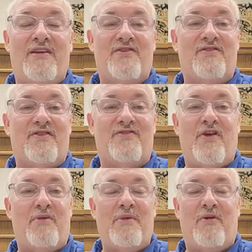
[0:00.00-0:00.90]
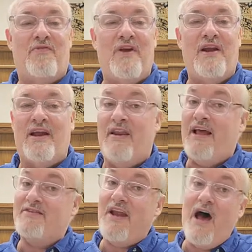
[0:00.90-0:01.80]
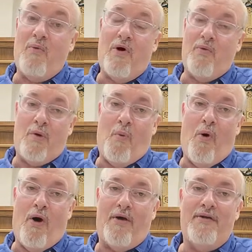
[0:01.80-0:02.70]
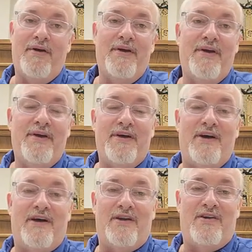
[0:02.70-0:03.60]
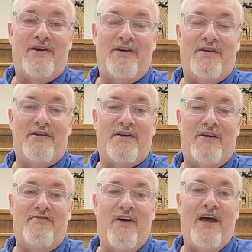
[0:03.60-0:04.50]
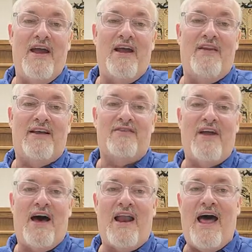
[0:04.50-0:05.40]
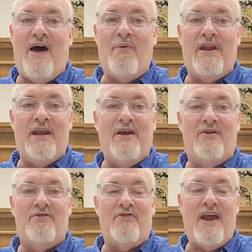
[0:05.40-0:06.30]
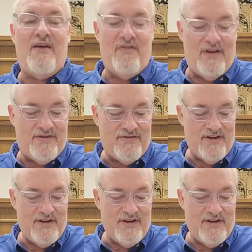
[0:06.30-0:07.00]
It's just a sentimental feeling, and that's not what we want to convey, and that's not how we need to understand this.